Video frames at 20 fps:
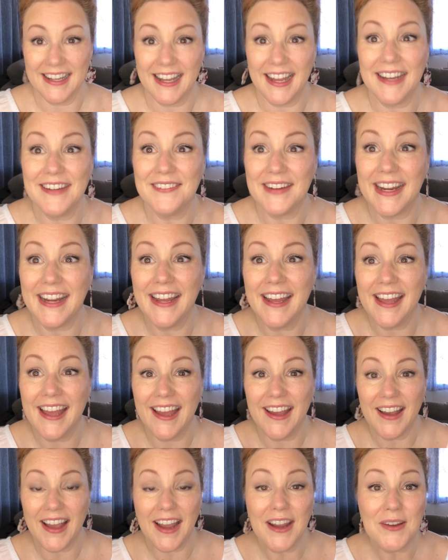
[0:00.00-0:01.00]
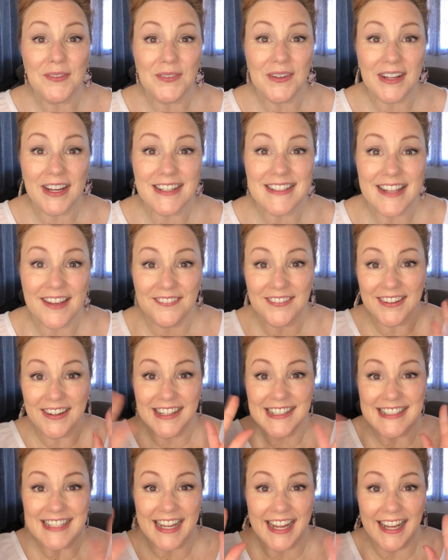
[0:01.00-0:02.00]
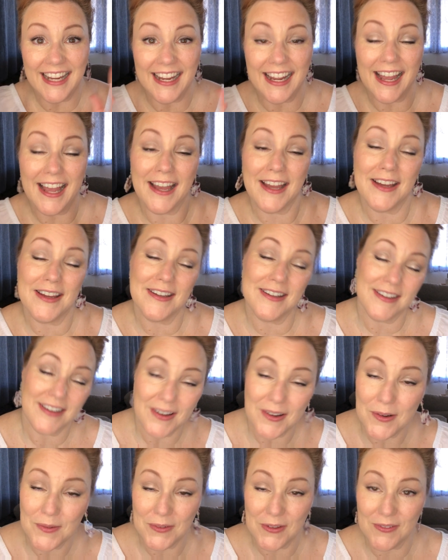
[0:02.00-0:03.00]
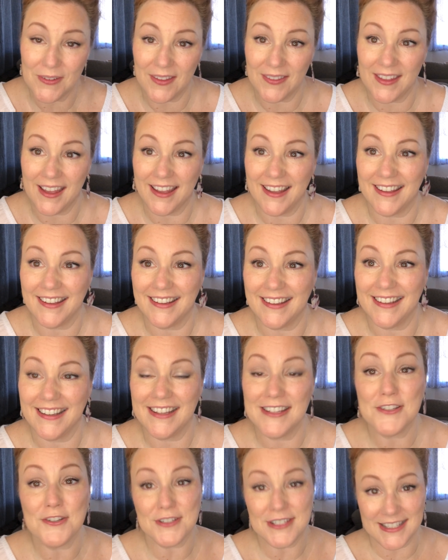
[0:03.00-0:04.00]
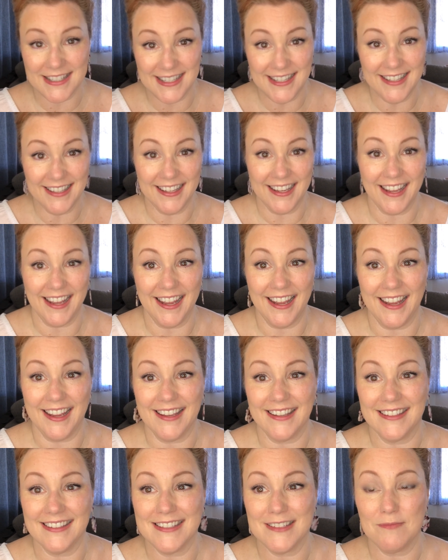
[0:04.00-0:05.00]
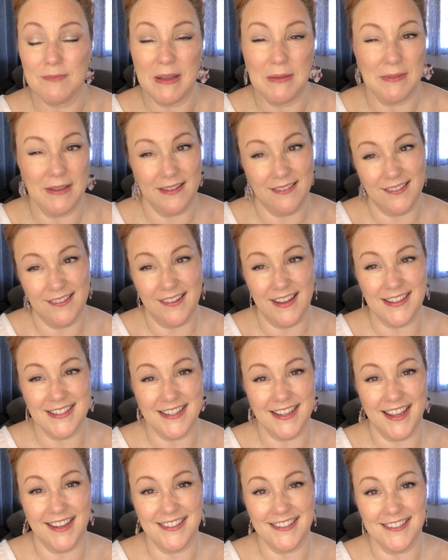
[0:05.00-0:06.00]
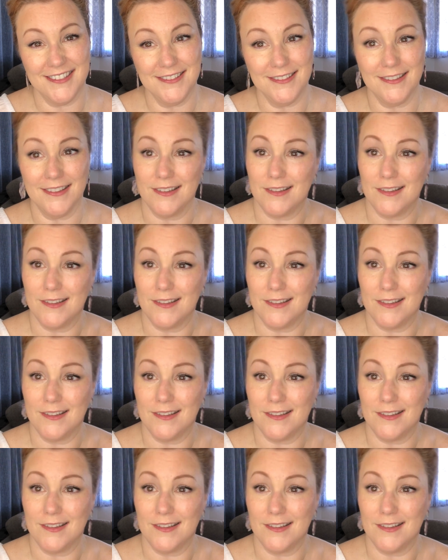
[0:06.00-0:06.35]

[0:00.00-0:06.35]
Anyway, I hope you guys have a great day. I hope you found that interesting and maybe a little educational.